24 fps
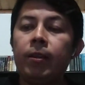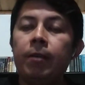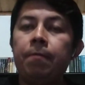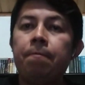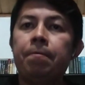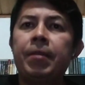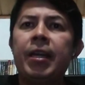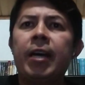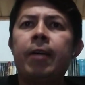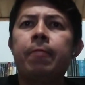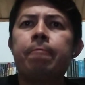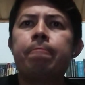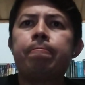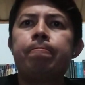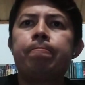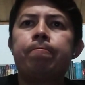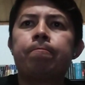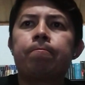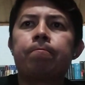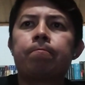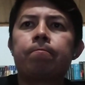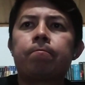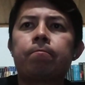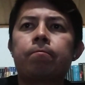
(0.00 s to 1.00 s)
Now,
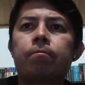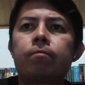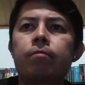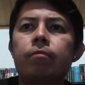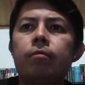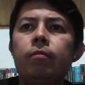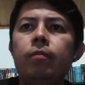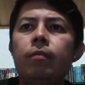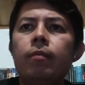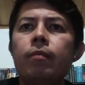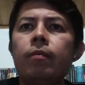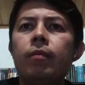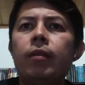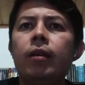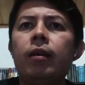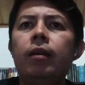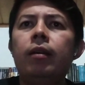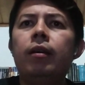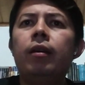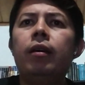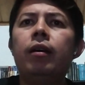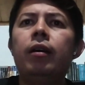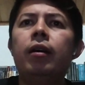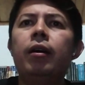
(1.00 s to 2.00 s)

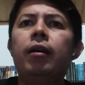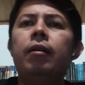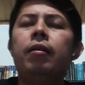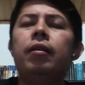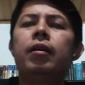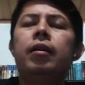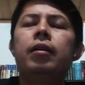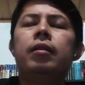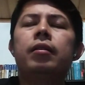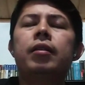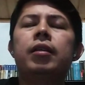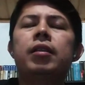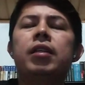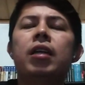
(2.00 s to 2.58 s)
the